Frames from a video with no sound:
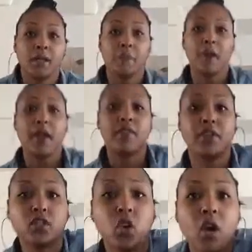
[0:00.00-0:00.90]
But the
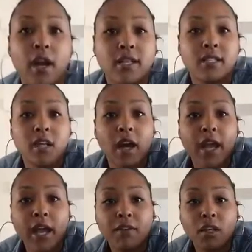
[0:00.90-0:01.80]
Taurus, sorry, I
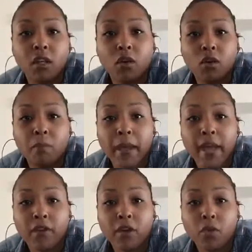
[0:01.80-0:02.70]
have a low
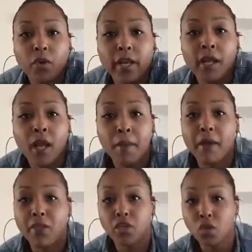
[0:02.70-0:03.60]
battery warning.
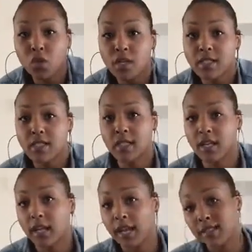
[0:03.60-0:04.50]
But the Taurus is going to
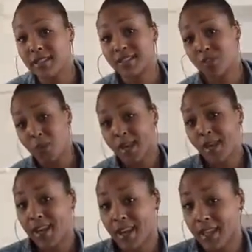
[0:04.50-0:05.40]
like things the way
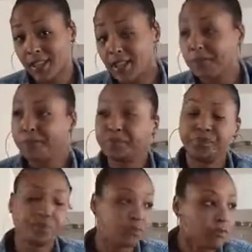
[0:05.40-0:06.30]
they like them.
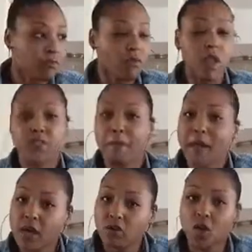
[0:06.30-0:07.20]
The
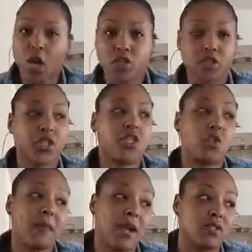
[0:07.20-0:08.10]
males are traditional
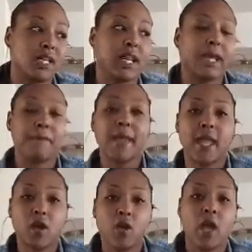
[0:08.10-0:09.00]
males. They like
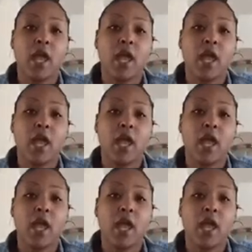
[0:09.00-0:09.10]
male